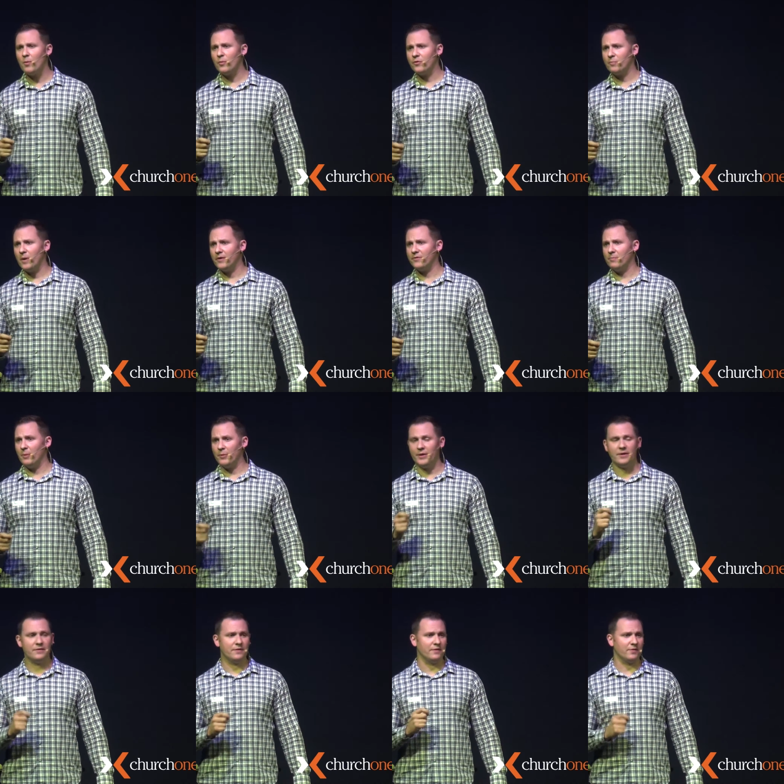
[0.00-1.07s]
responsibility
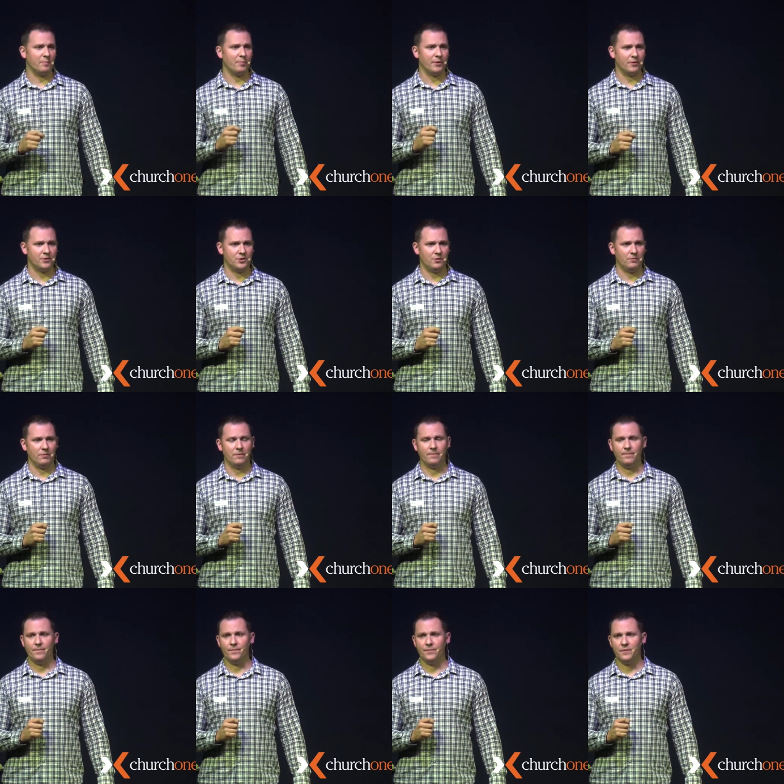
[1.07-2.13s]
to discipline our children.
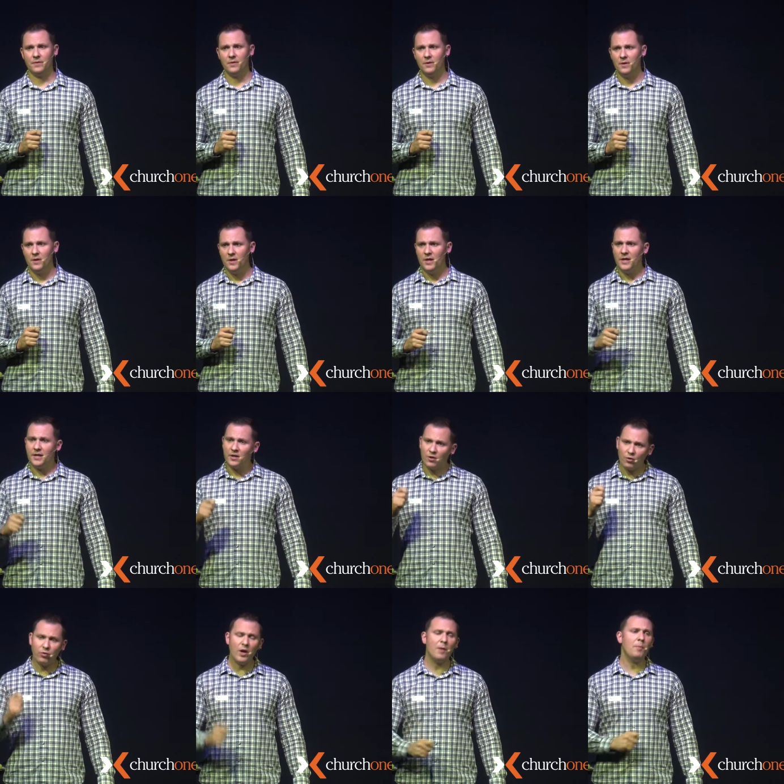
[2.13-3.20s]
An
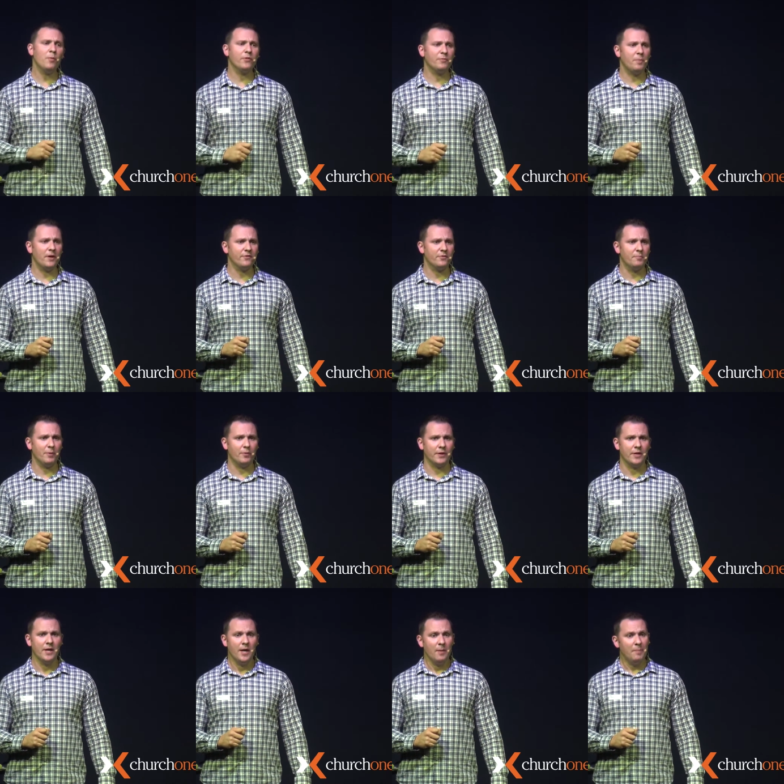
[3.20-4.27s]
incredible responsibility.
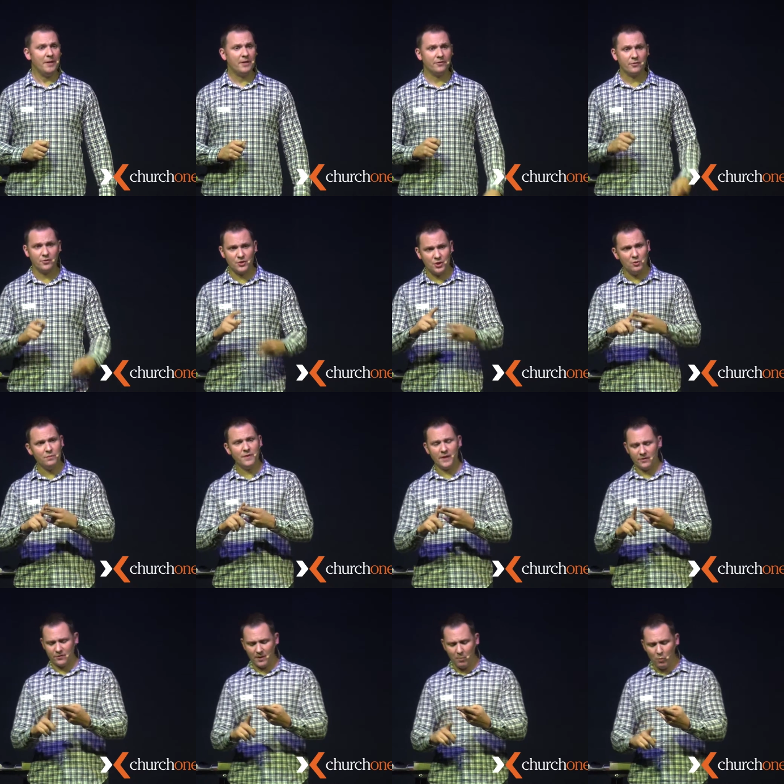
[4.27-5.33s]
Because there's two
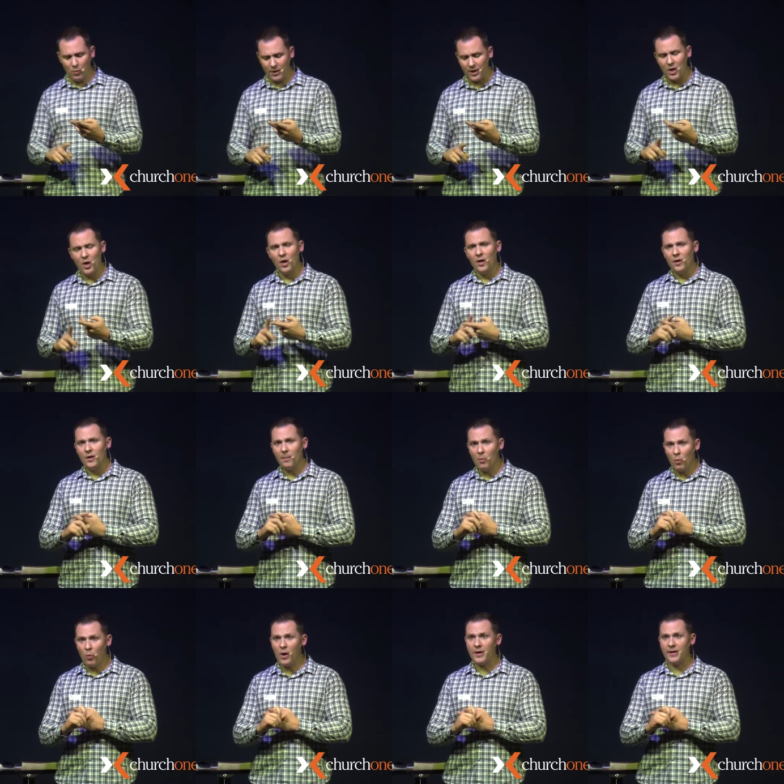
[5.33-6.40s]
things. Number
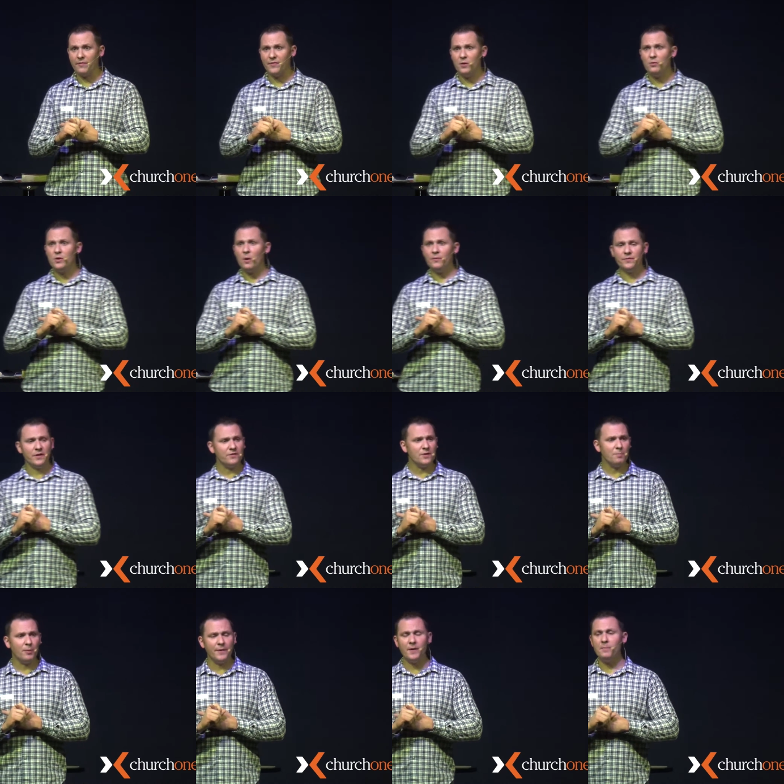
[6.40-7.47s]
one, if you don't
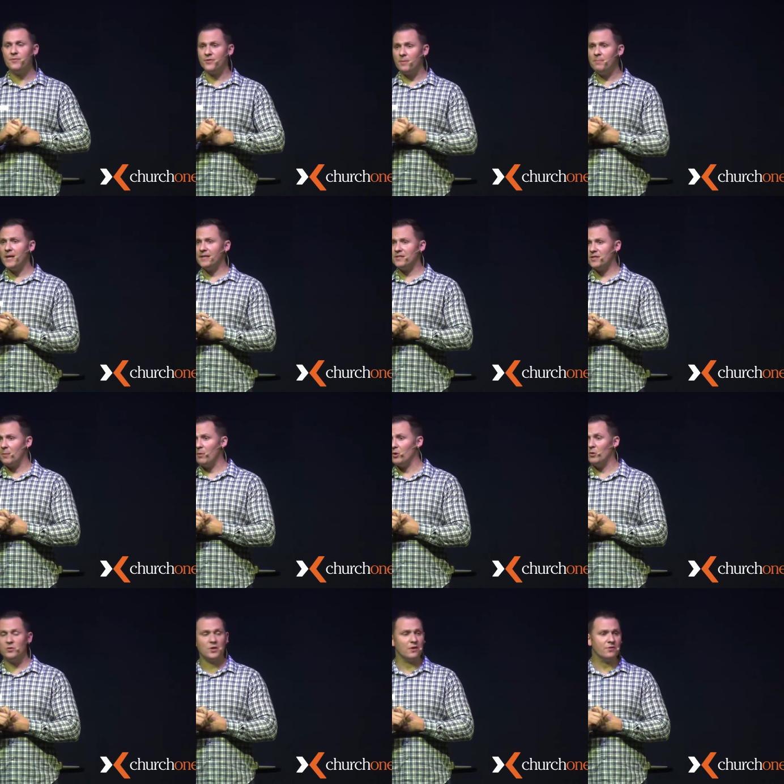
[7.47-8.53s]
discipline them, someday someone
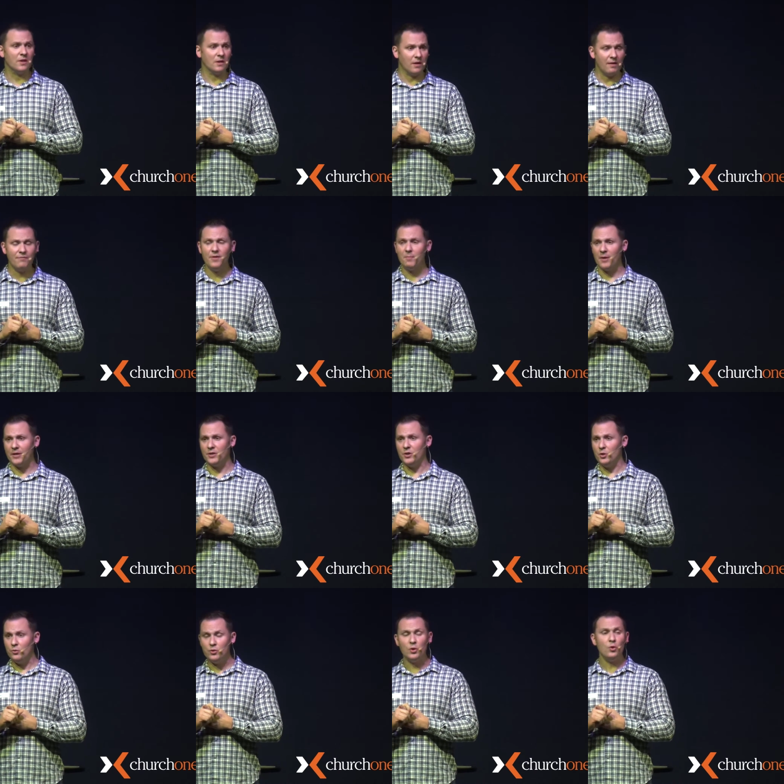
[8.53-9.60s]
who doesn't love them like
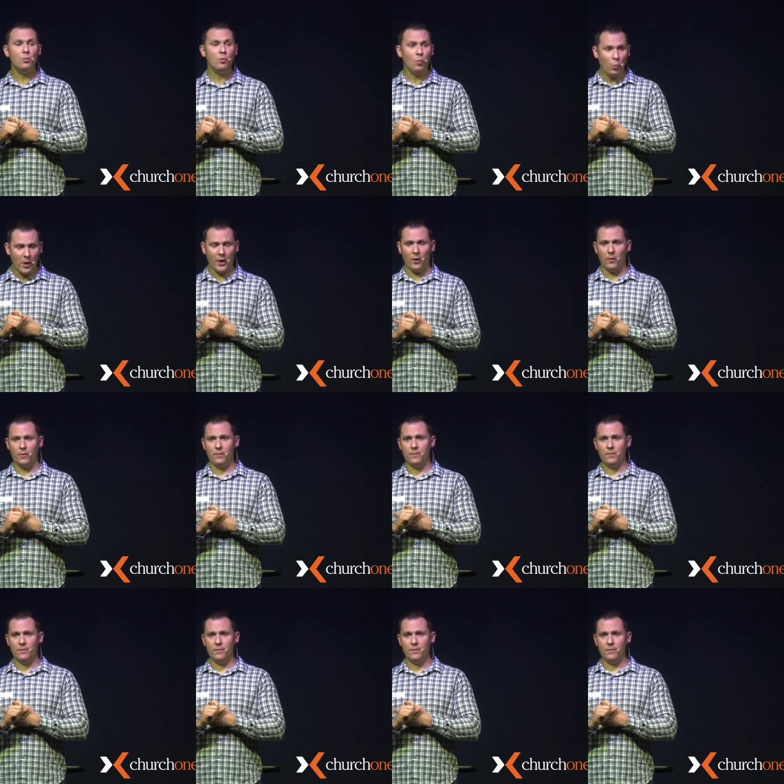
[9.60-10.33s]
you do will.